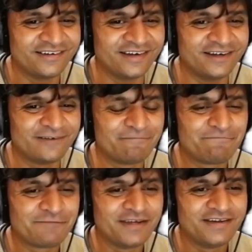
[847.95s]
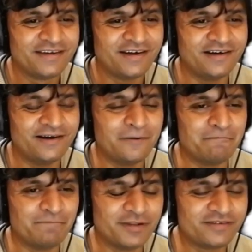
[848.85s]
Okay.
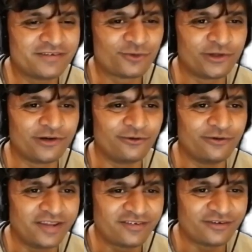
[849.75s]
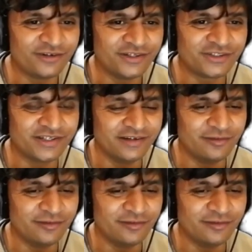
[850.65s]
This is called a race condition,